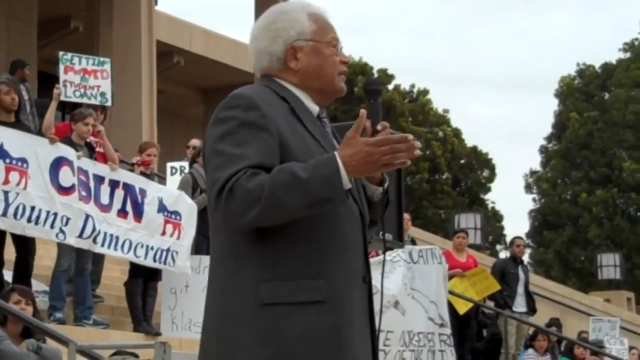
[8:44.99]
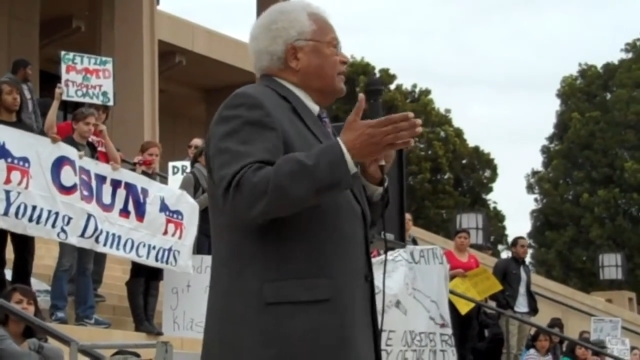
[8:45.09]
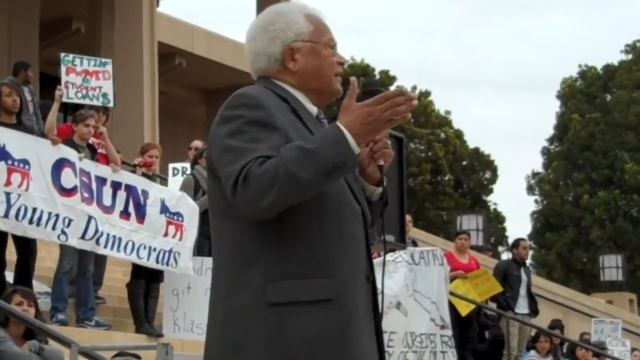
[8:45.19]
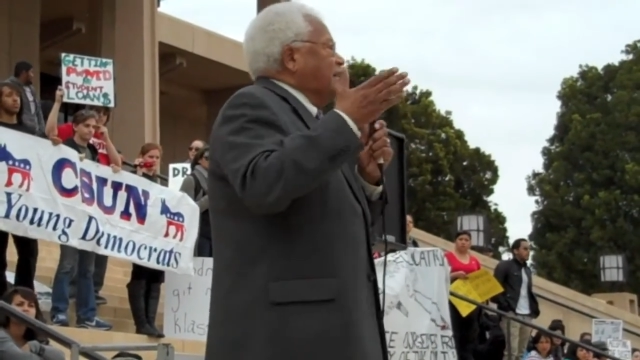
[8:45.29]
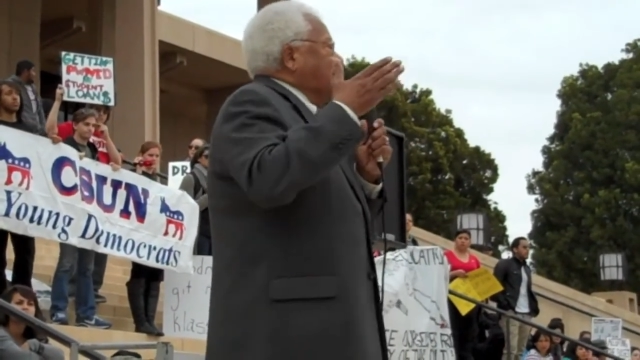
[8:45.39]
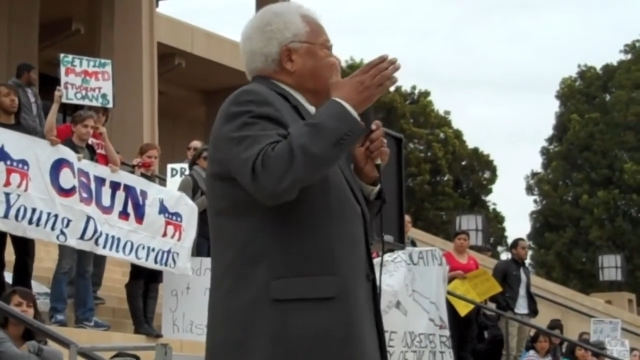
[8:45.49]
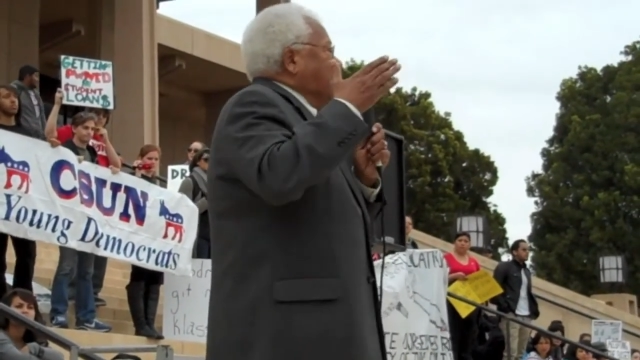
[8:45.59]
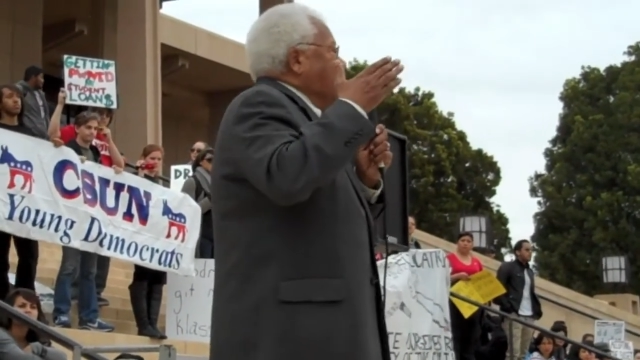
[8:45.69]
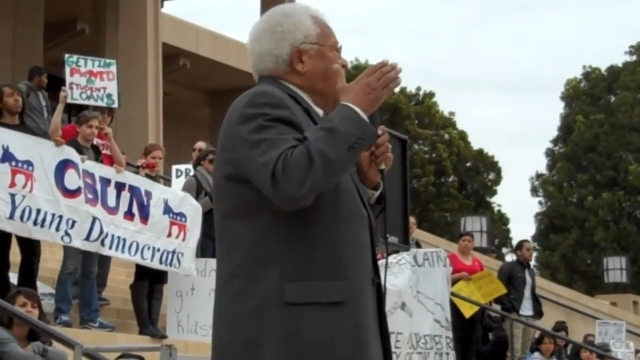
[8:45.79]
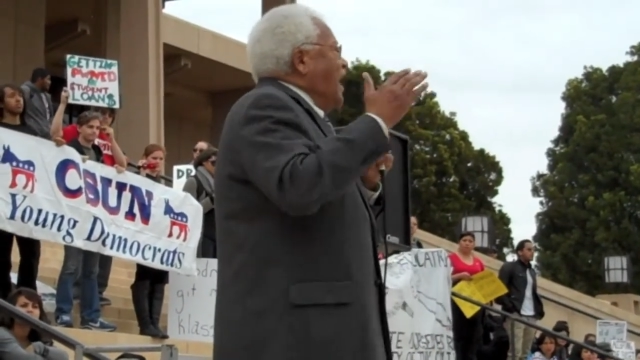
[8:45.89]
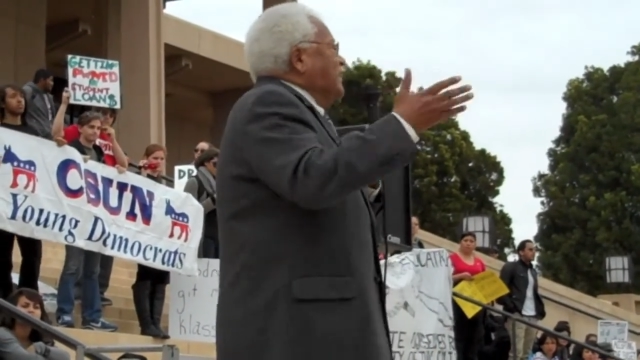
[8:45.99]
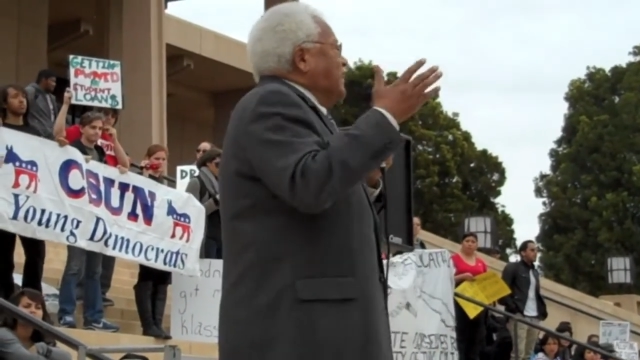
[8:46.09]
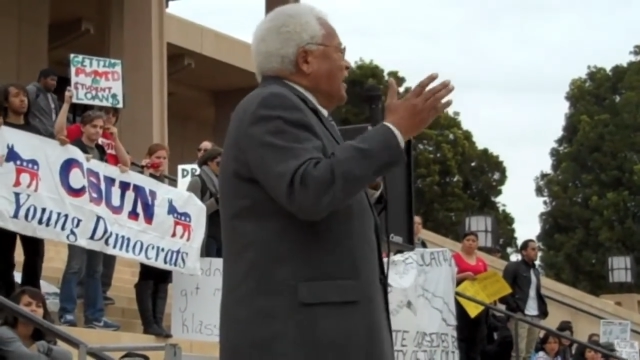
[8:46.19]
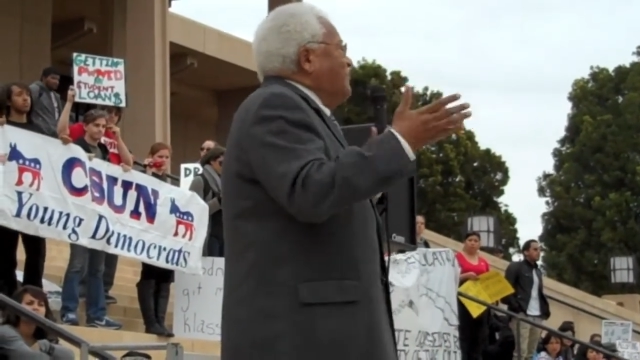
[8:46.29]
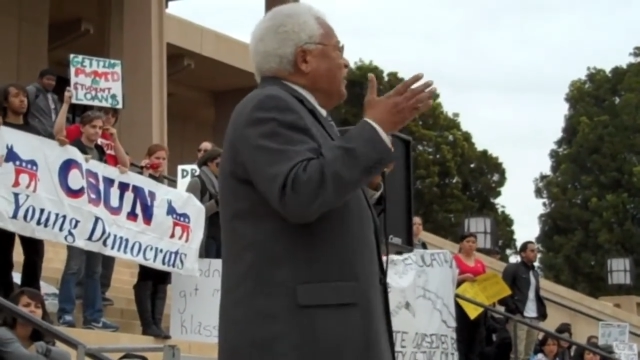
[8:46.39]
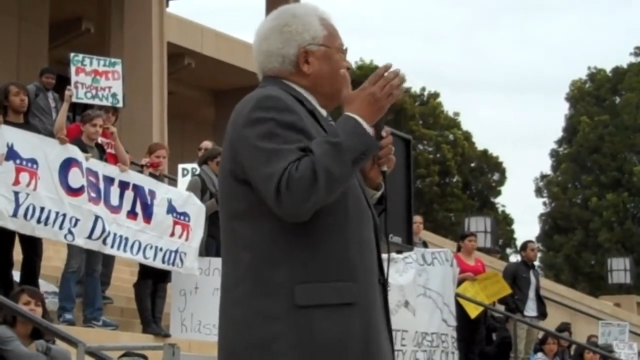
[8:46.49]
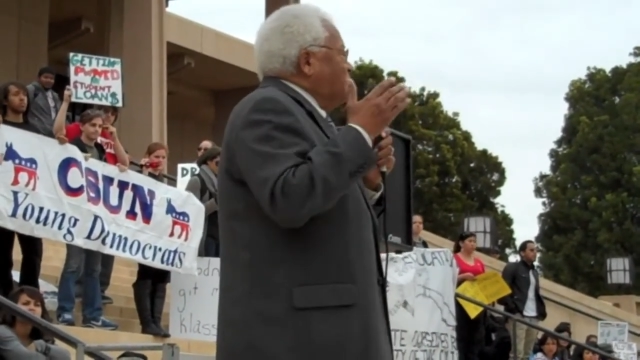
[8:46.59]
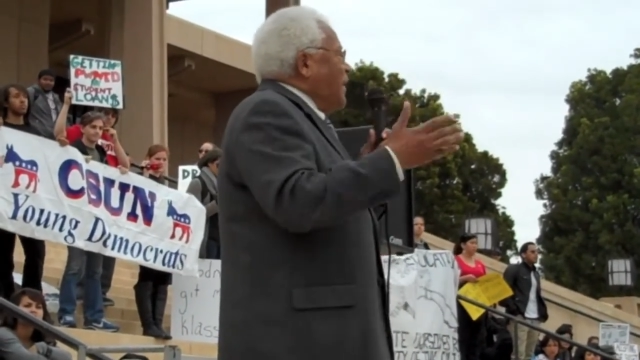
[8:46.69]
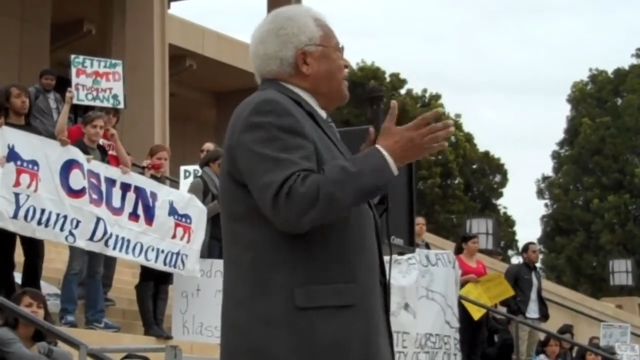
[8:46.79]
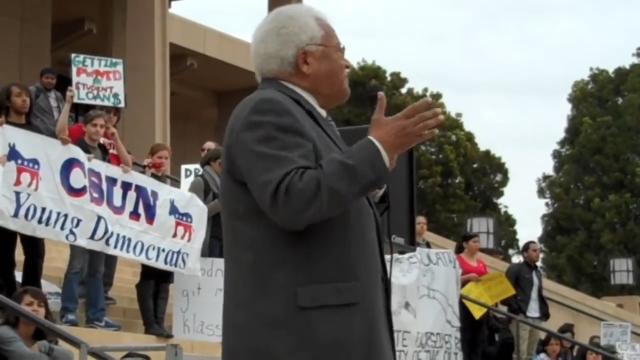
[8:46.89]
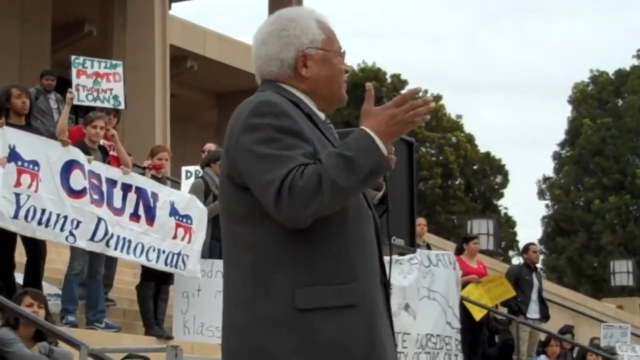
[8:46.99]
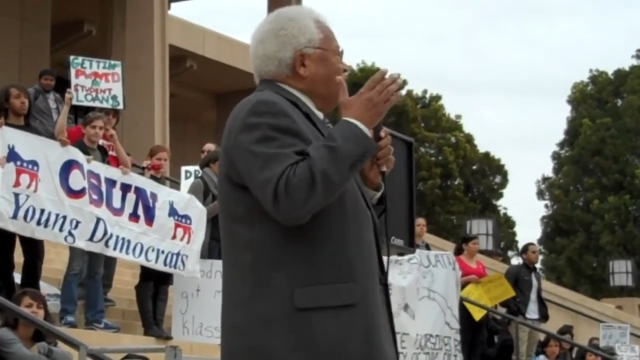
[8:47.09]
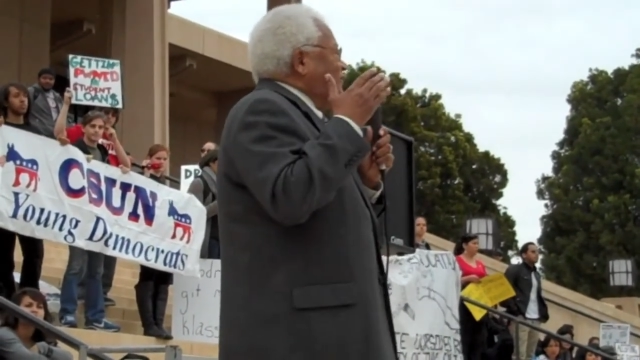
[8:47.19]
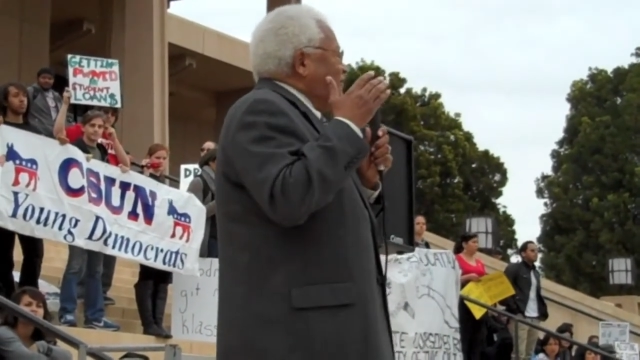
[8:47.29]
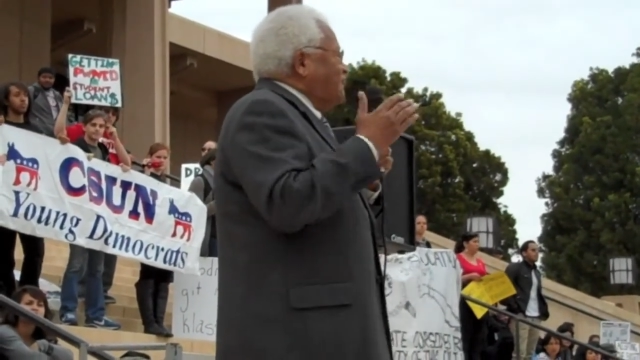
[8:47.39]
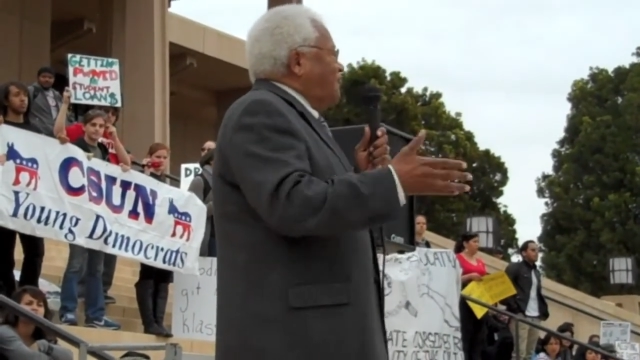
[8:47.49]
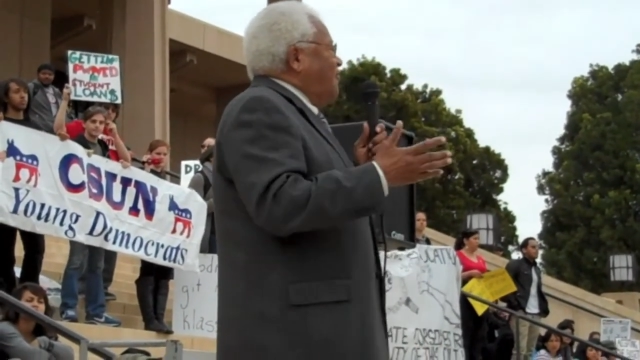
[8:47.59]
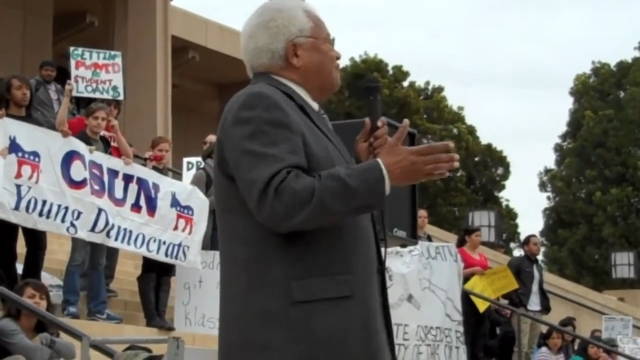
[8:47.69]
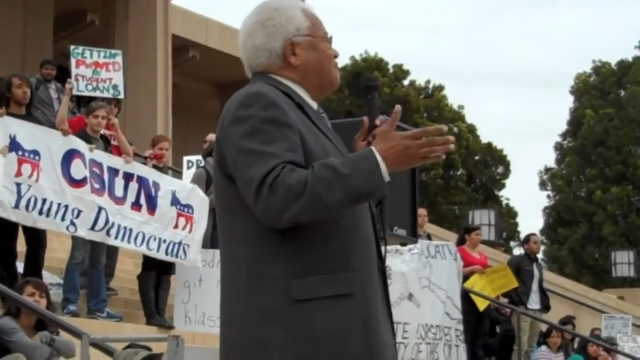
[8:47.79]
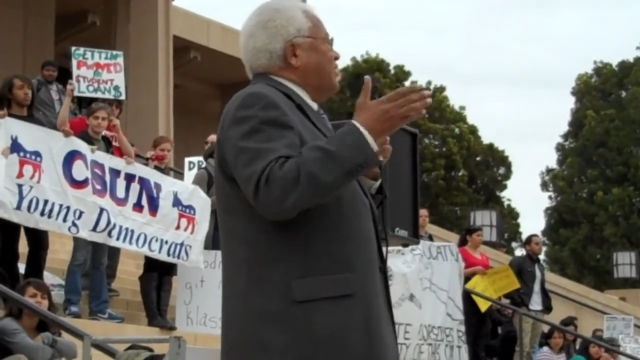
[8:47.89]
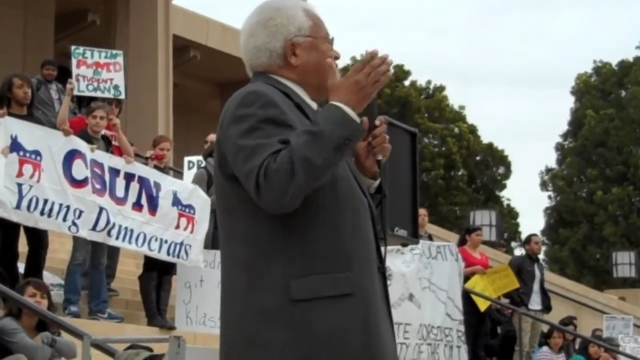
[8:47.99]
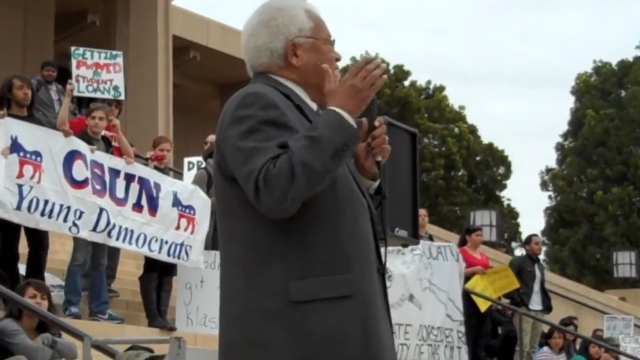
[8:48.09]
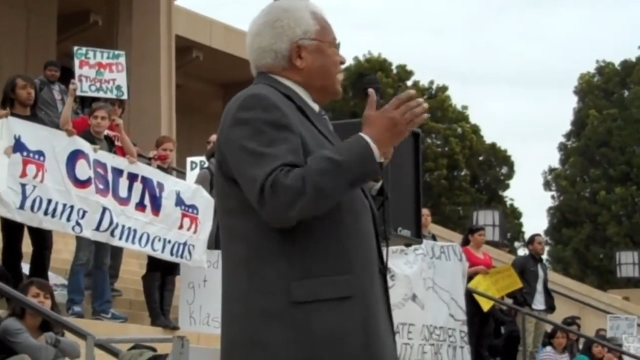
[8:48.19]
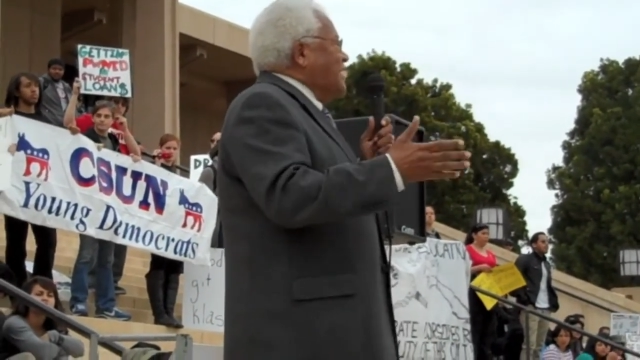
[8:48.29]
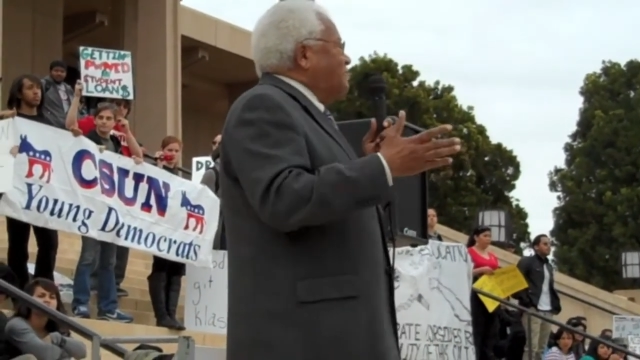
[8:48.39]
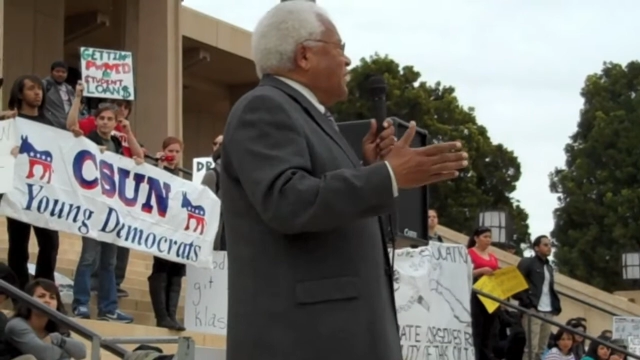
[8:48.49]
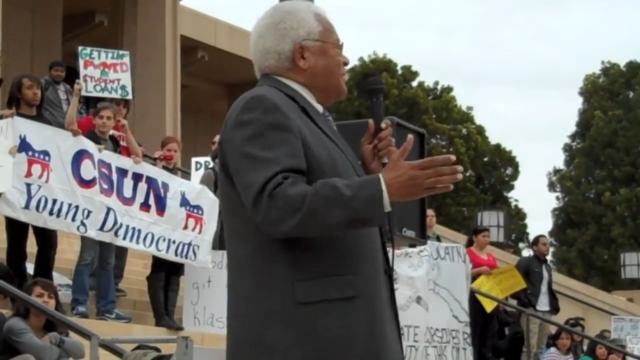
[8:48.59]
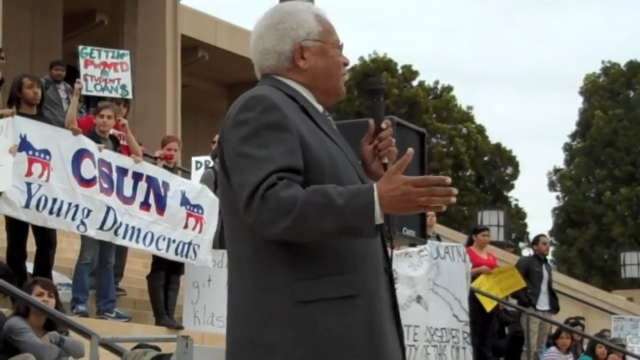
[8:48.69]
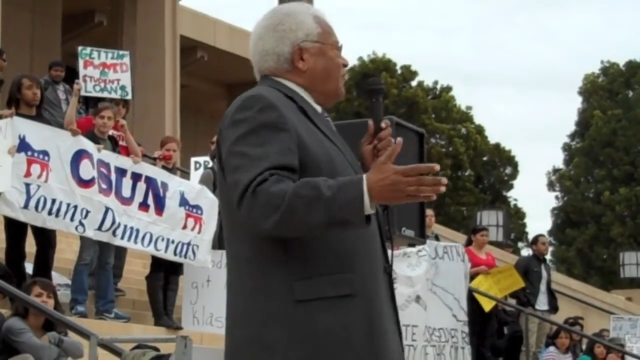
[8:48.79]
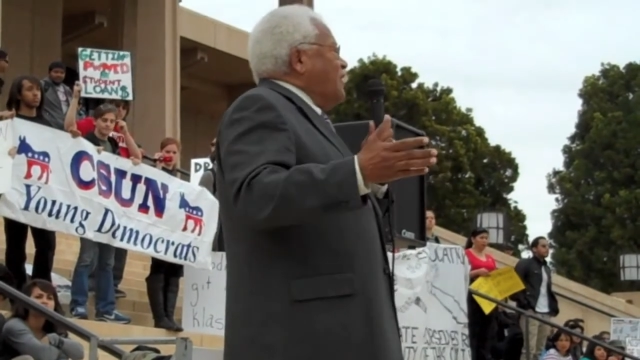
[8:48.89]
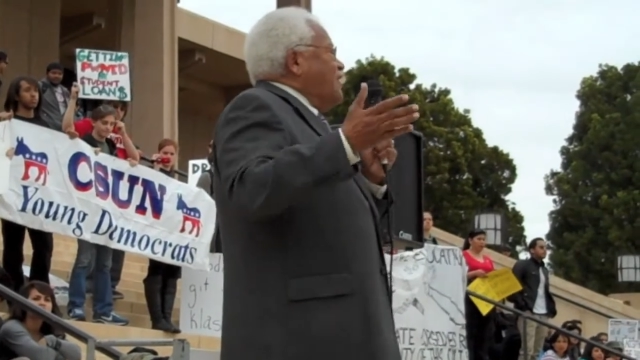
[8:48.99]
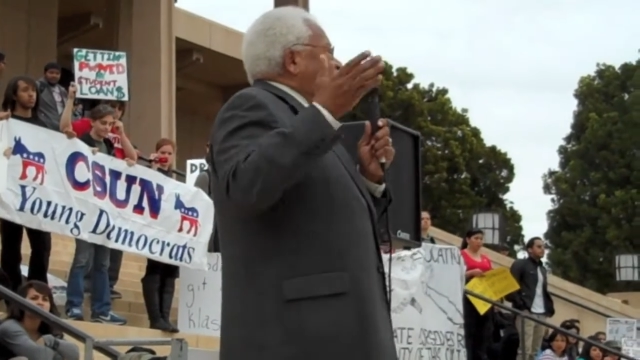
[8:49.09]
the oncoming babies and children and young people